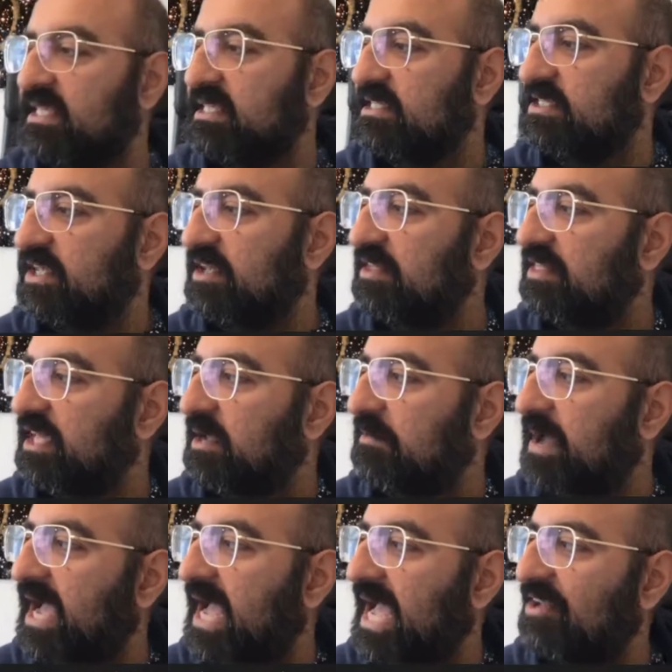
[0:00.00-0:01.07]
So think
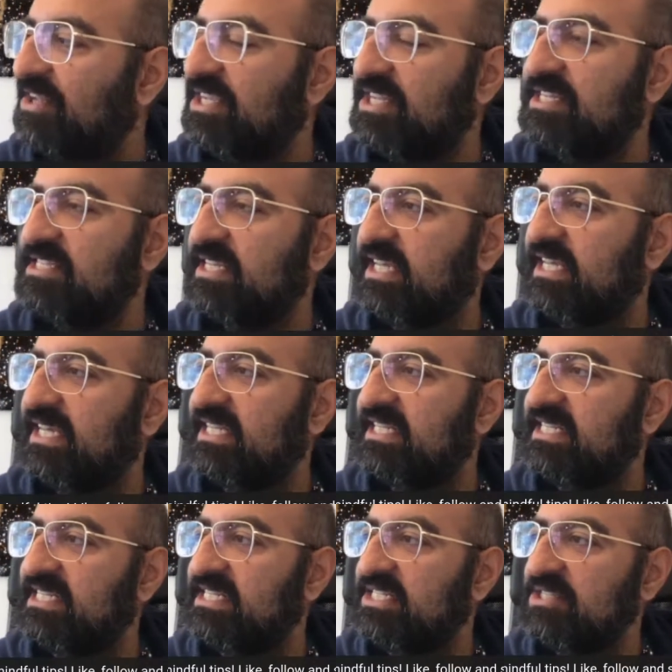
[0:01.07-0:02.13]
about how you
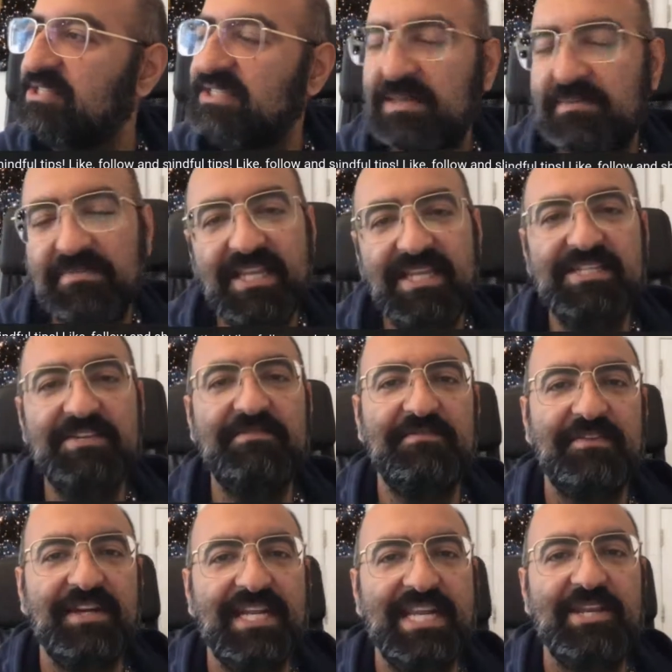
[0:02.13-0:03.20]
could do something
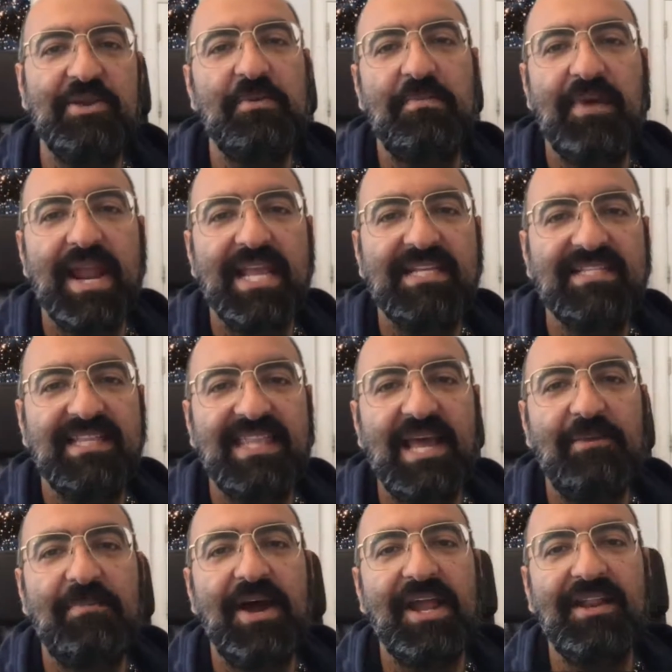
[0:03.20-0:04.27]
different in your breaks, and
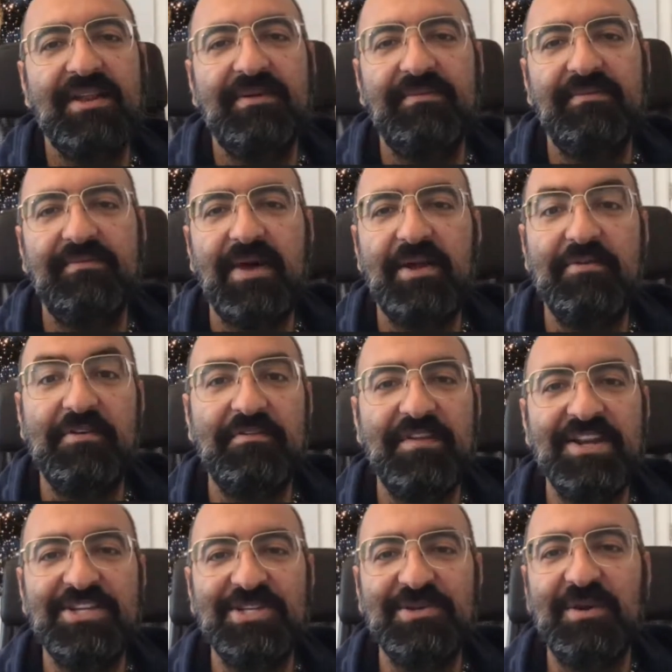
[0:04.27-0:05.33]
that might
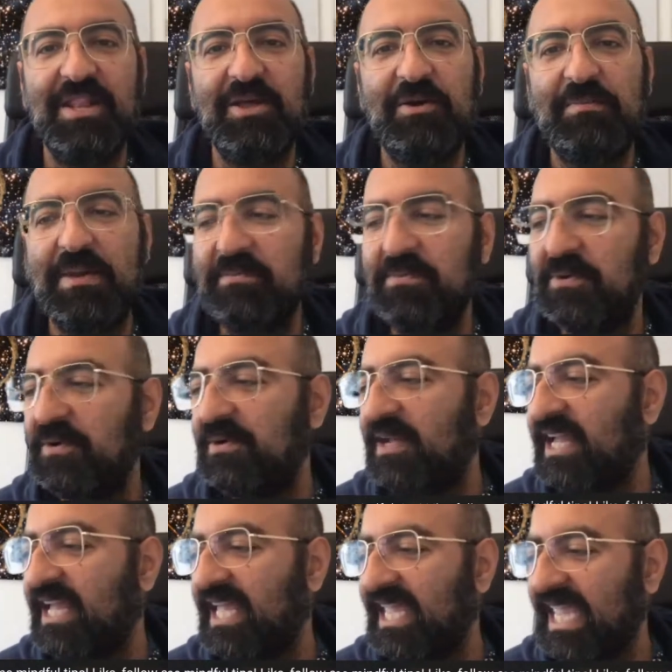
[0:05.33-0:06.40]
refresh you a little bit more,
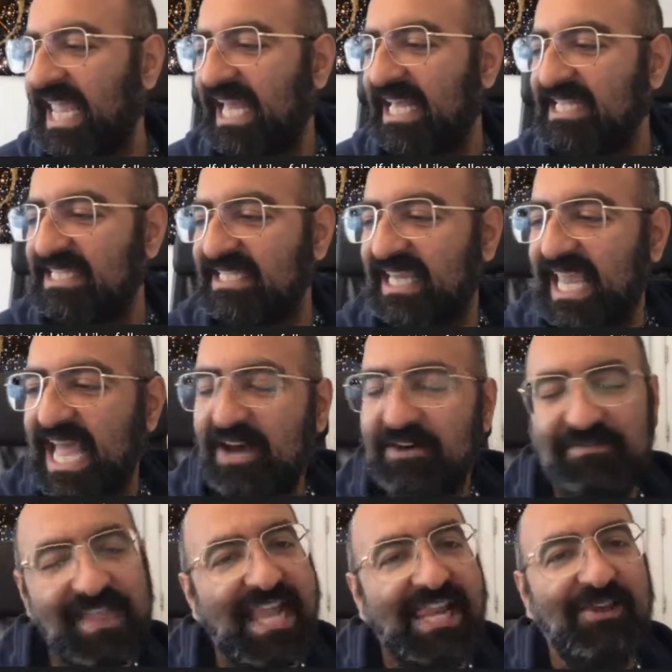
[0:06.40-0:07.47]
get
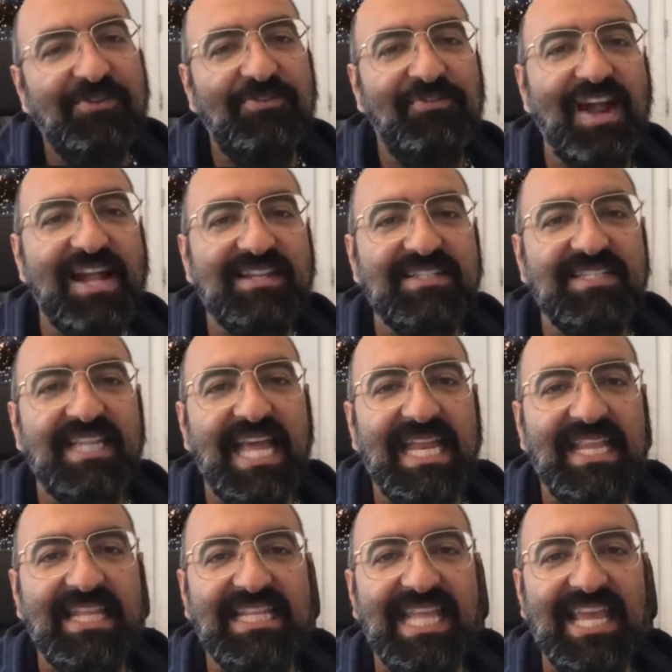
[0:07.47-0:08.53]
out of that little rut,
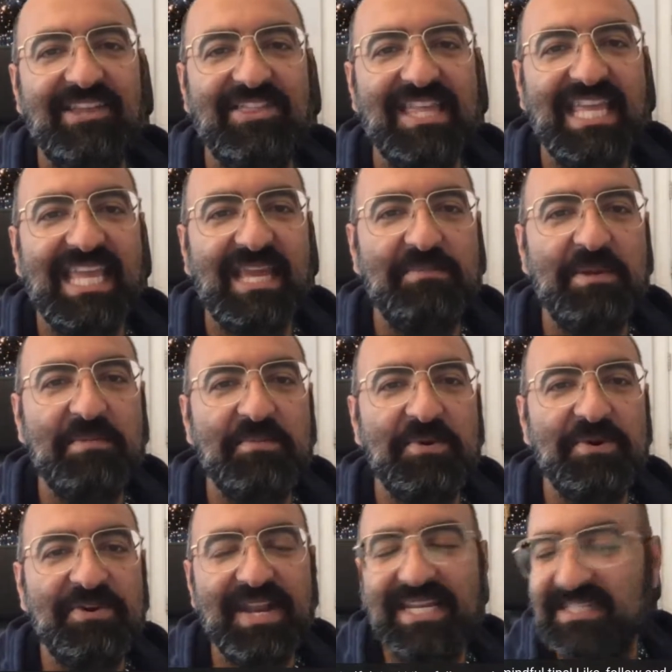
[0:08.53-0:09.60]
and get you thinking a bit
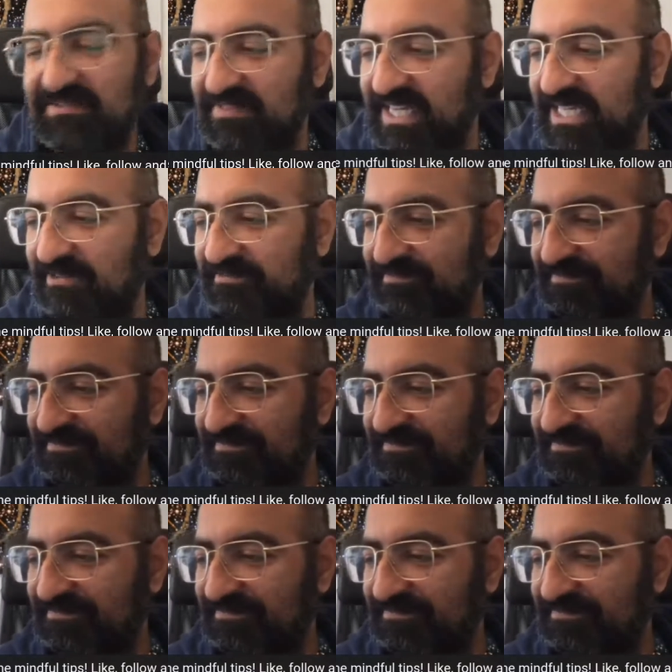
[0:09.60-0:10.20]
more creatively.